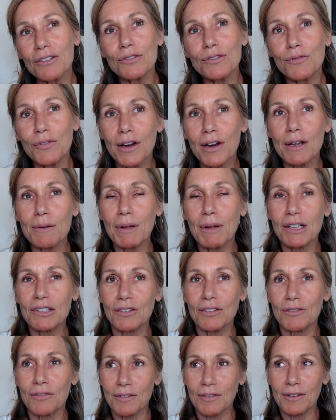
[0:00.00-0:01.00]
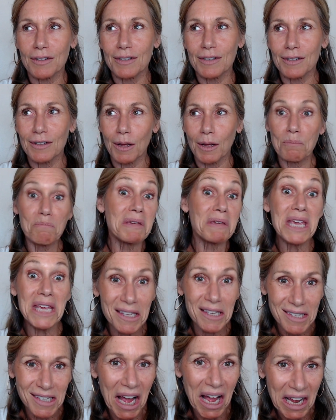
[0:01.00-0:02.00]
very much of a me
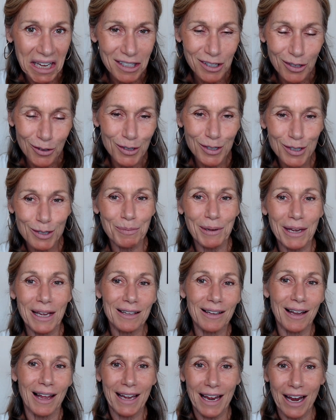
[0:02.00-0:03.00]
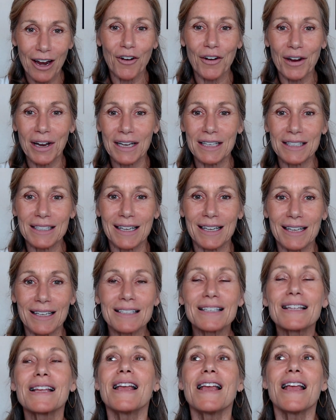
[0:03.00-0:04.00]
sign, so to speak, like Aries
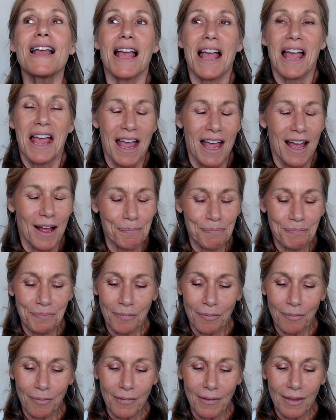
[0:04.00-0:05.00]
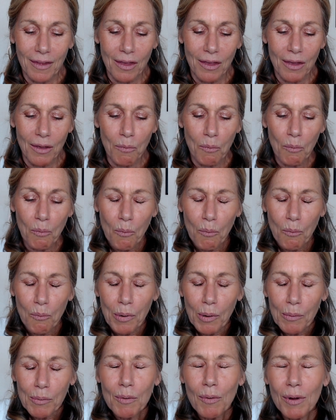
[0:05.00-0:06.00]
is,
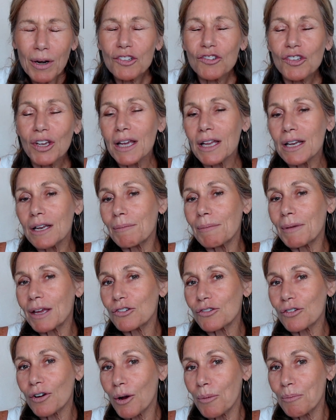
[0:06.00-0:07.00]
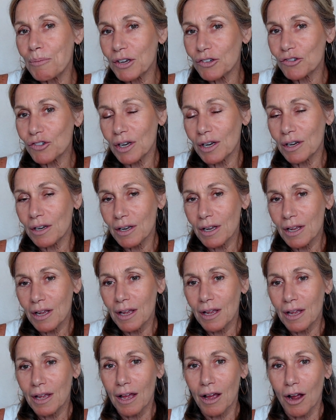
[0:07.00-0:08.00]
but we want to check in and make sure our mission,
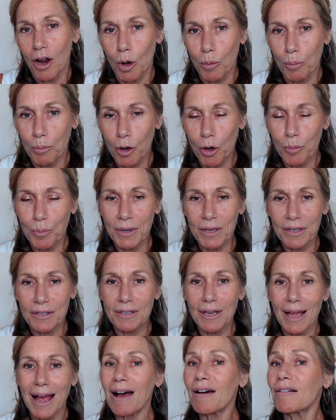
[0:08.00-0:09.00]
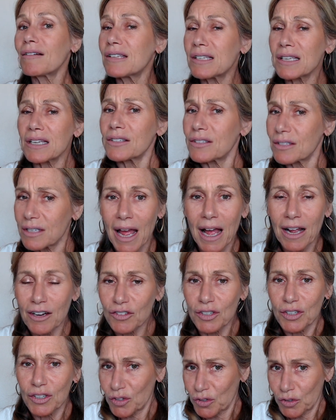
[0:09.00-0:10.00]
our purpose, how does it
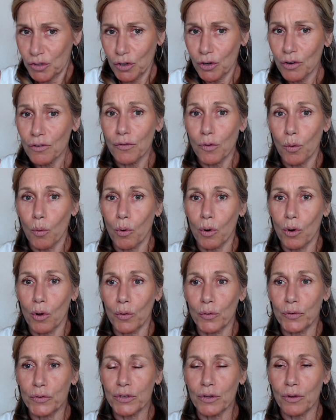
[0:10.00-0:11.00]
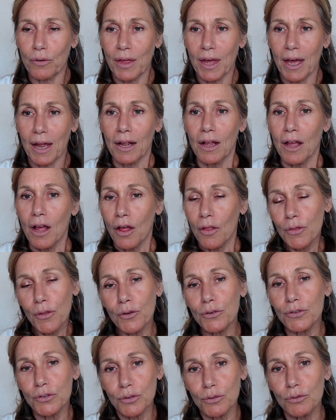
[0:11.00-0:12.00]
actually serve the world, so that
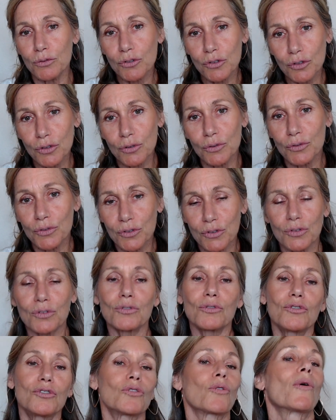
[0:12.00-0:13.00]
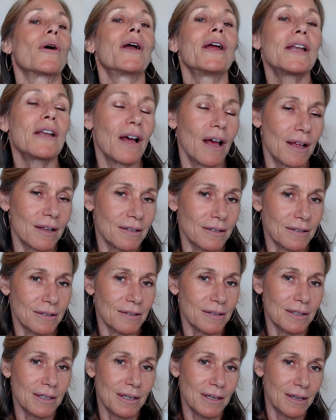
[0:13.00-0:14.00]
those who choose to join
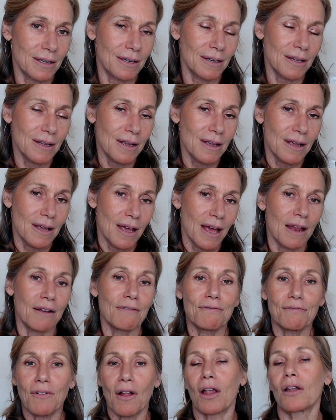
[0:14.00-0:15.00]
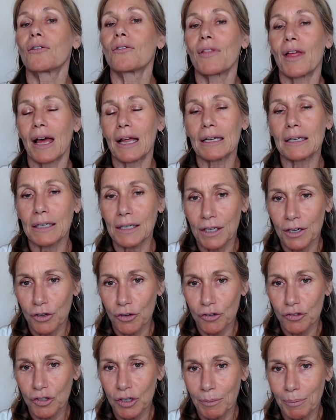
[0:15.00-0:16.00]
us in and follow that
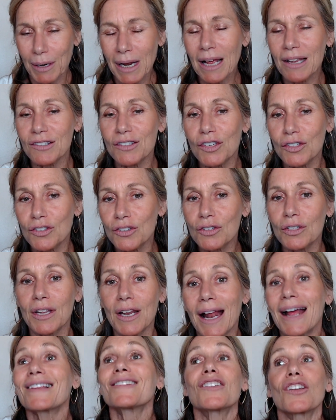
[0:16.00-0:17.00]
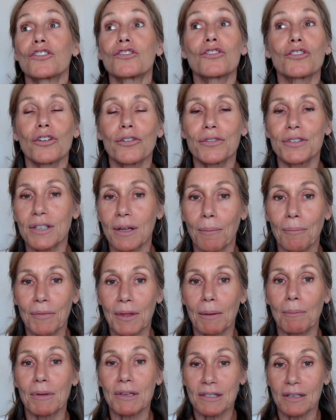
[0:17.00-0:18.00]
leadership, it has to serve
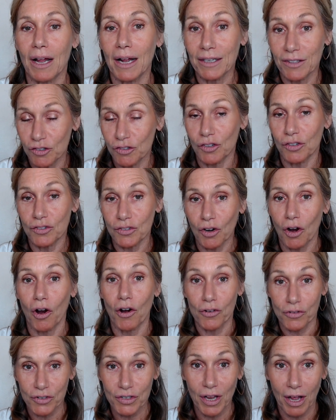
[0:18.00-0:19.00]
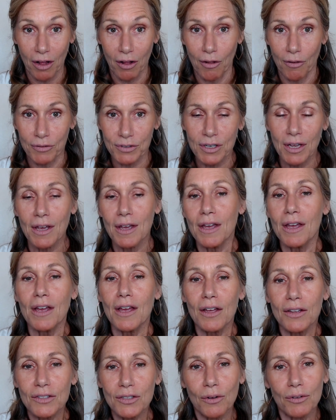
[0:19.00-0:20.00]
something besides just ourselves.
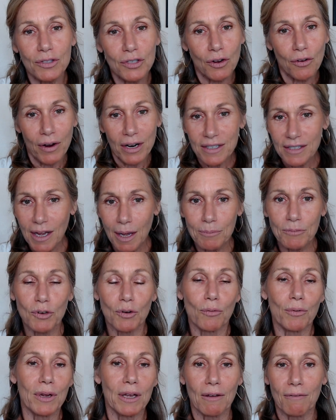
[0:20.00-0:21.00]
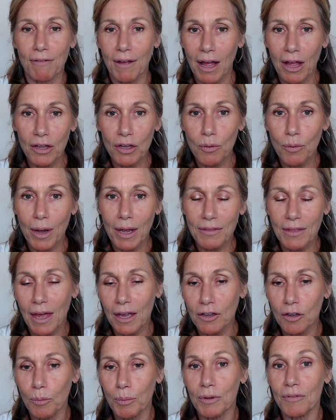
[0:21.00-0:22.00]
So it's a great time to reevaluate
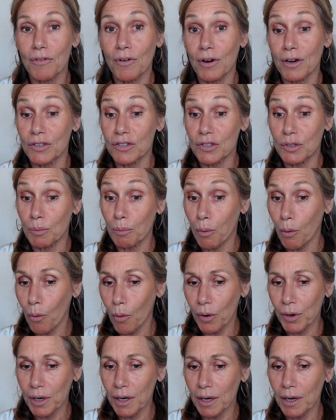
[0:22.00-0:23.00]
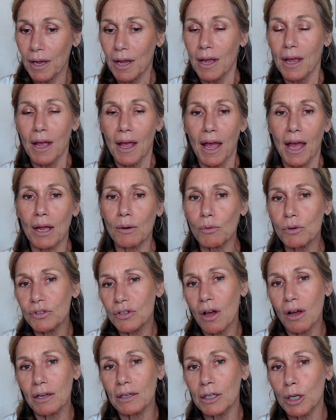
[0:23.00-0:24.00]
that. You'll be very supported, and we'll
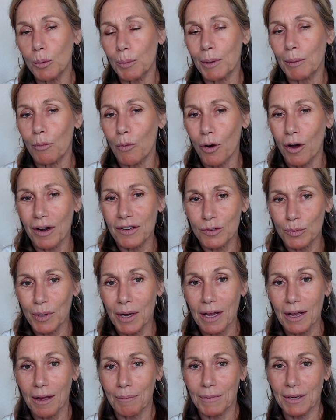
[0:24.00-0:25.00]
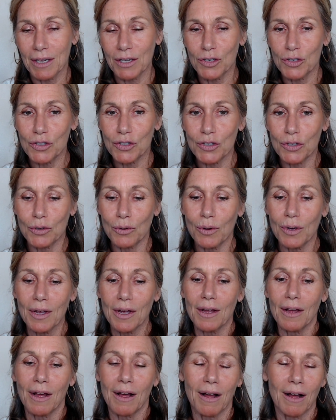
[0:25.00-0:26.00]
talk a little bit more as we come into
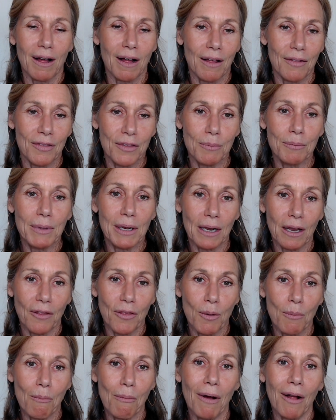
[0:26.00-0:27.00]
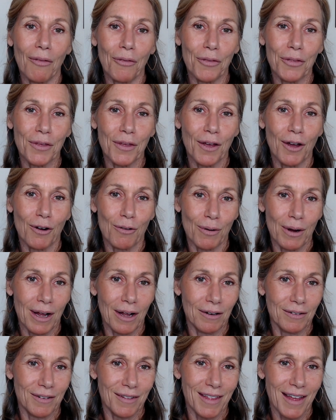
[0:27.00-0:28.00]
the middle of the month
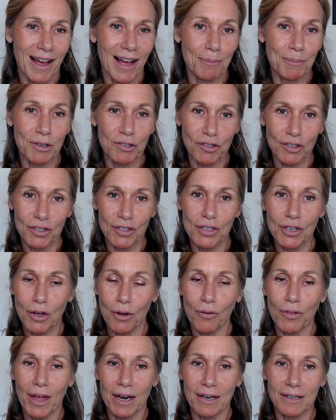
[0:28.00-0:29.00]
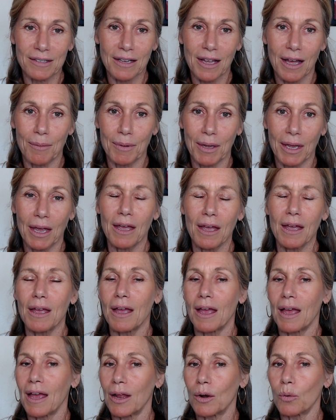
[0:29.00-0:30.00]
around that. But just know that is coming.
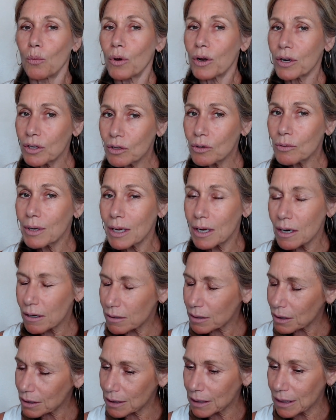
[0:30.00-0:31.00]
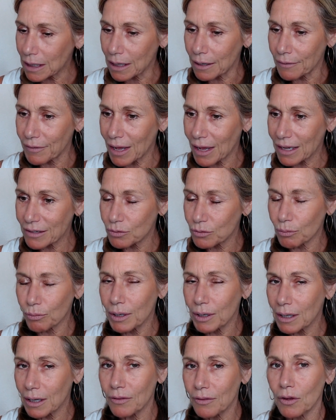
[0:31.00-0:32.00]
And what are you here to lead? That's
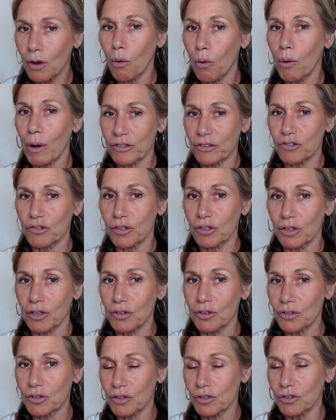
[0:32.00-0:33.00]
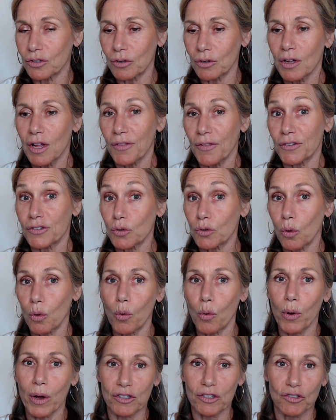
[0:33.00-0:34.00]
really the soul
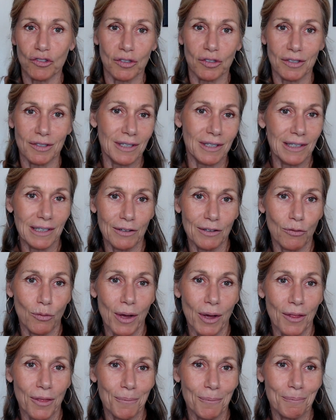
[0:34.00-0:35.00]
question to live with.